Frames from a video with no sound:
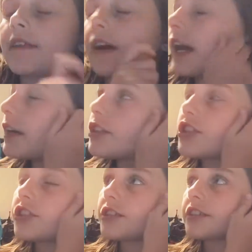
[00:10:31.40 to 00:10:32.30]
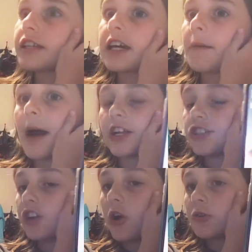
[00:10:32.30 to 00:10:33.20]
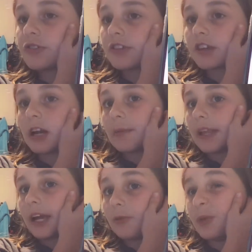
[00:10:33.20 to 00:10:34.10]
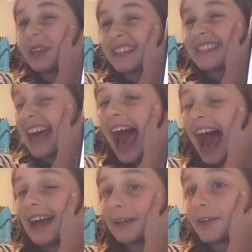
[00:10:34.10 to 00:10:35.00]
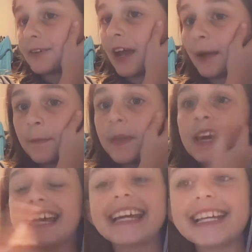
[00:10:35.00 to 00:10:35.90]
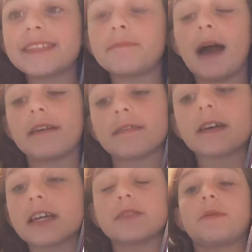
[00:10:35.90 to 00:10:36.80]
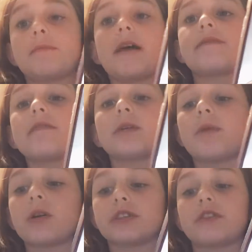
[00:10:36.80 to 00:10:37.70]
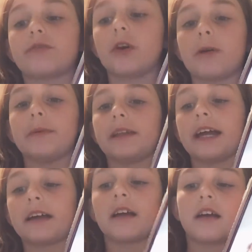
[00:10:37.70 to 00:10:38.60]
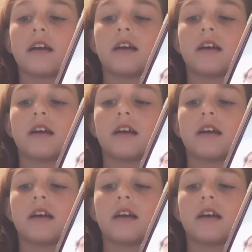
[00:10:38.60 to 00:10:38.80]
and like just to see him at shows is gonna be like really sad because like he's my he's been my favorite pony so far but like